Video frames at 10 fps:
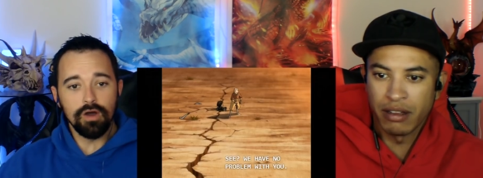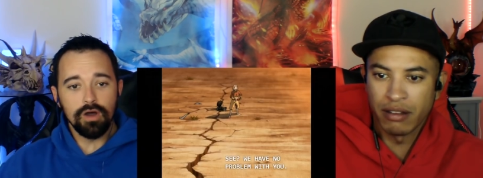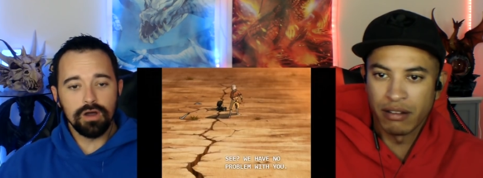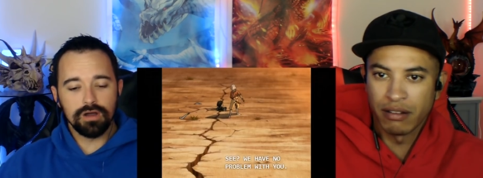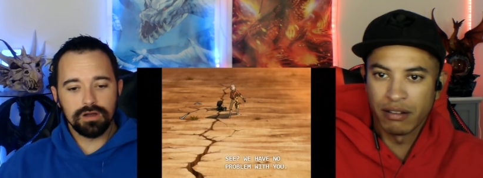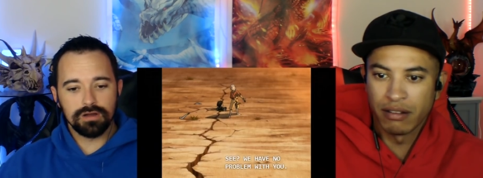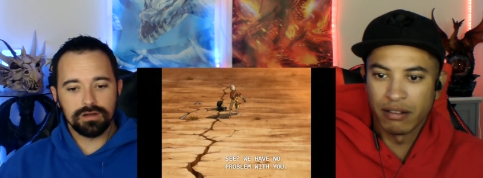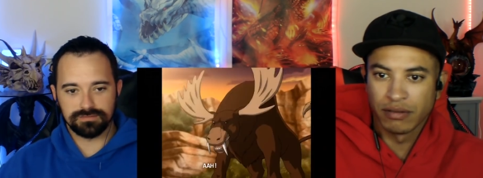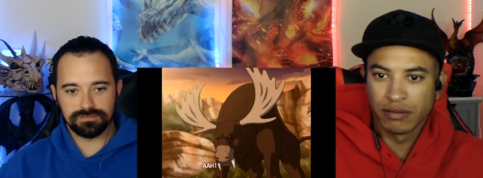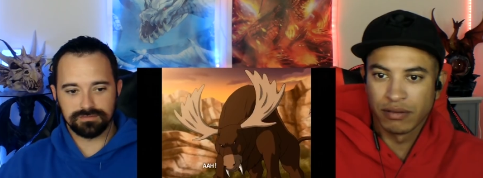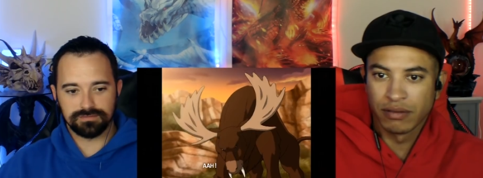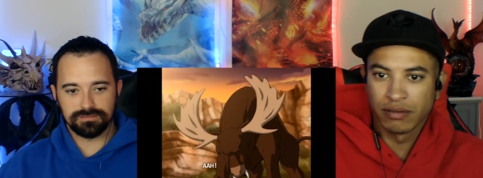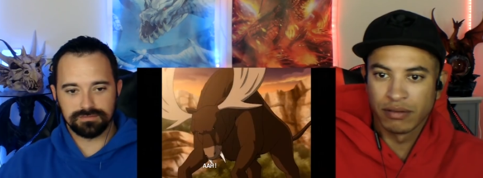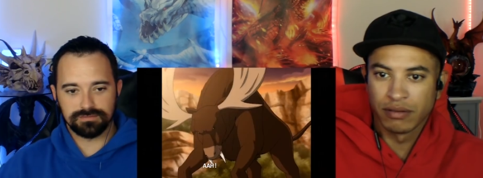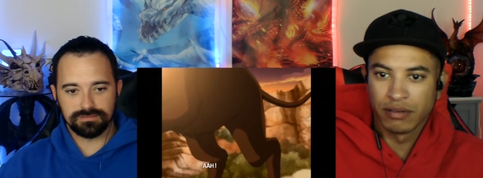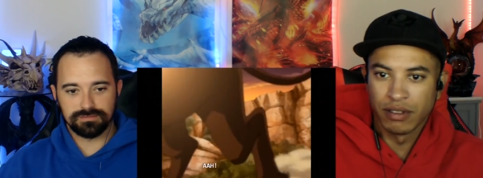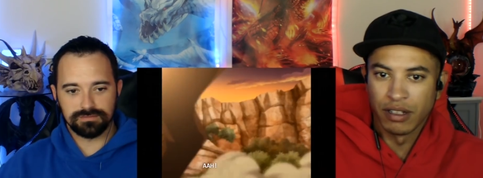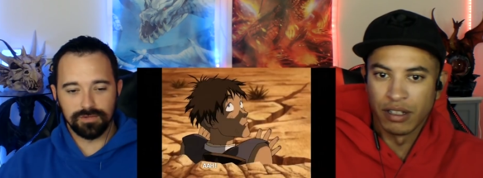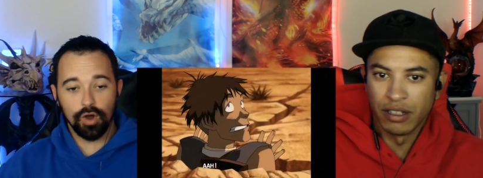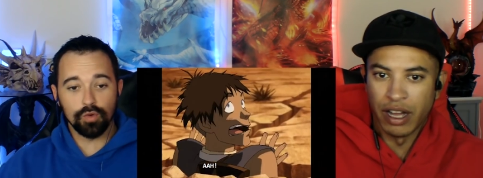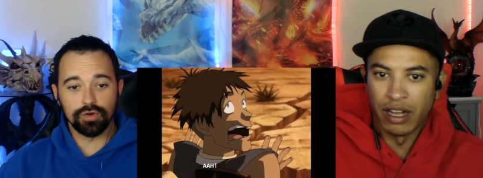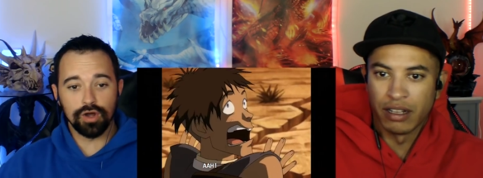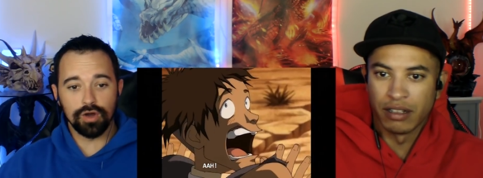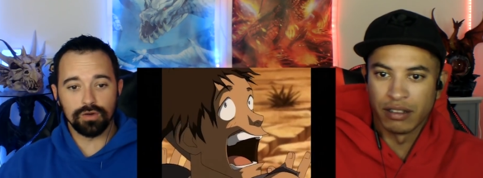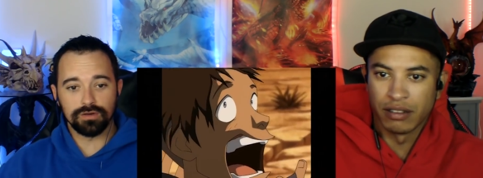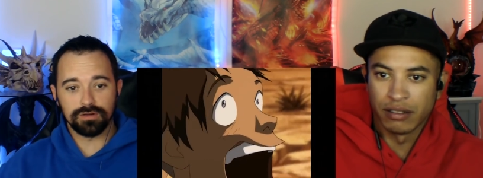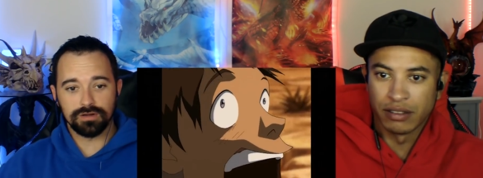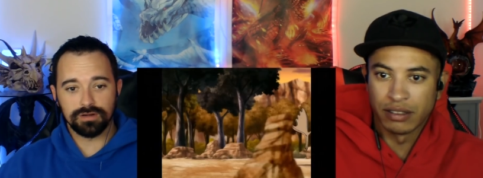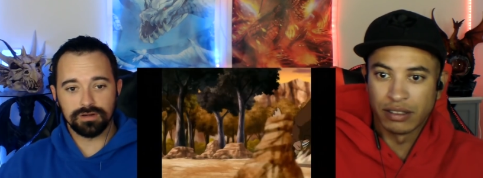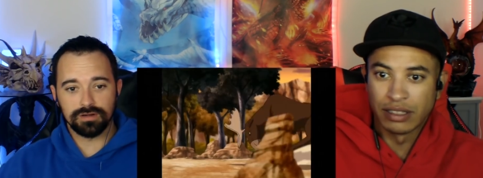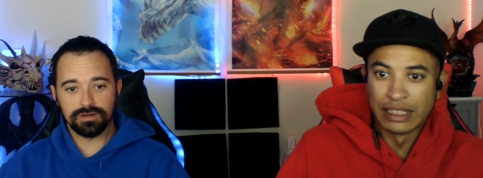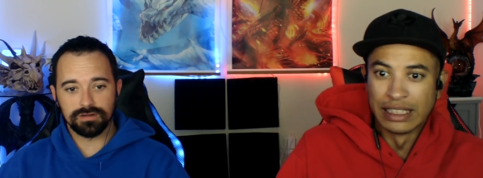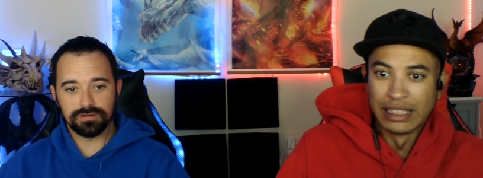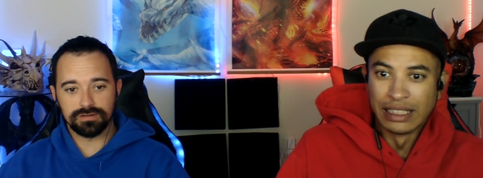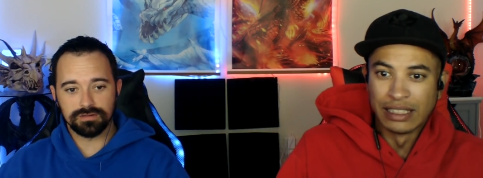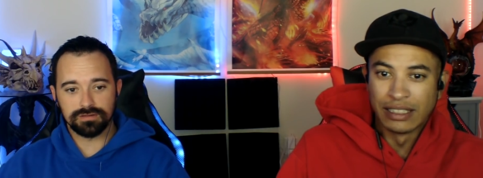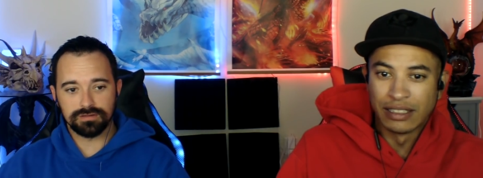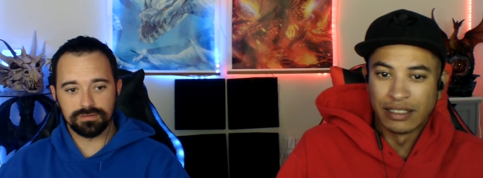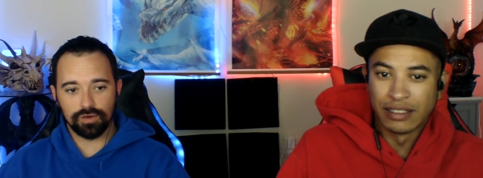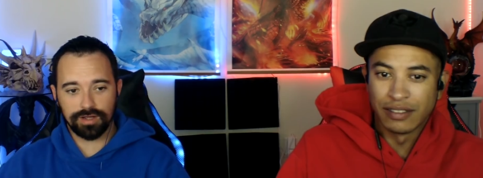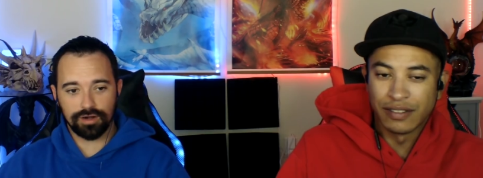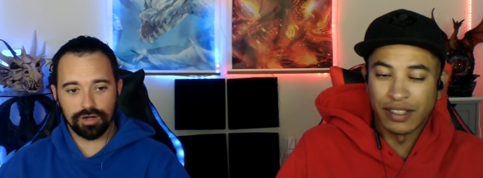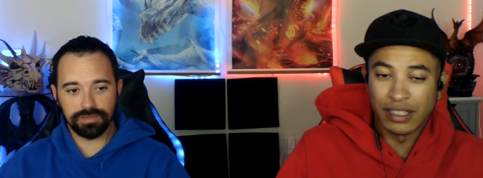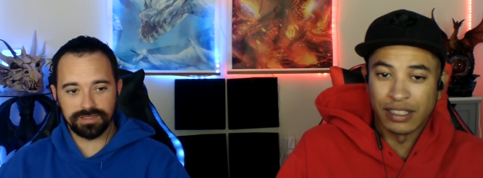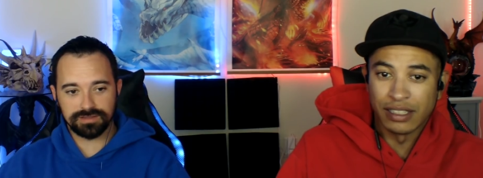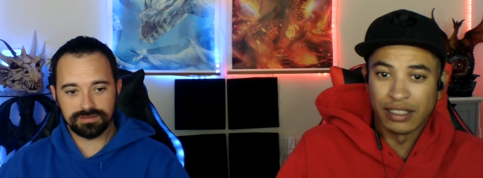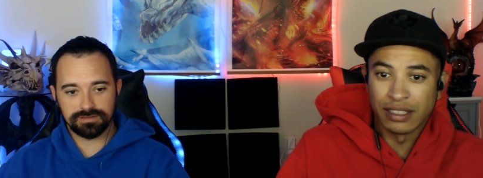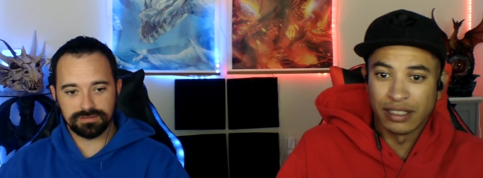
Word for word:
Speaker 1: oh no. Rock and hard place.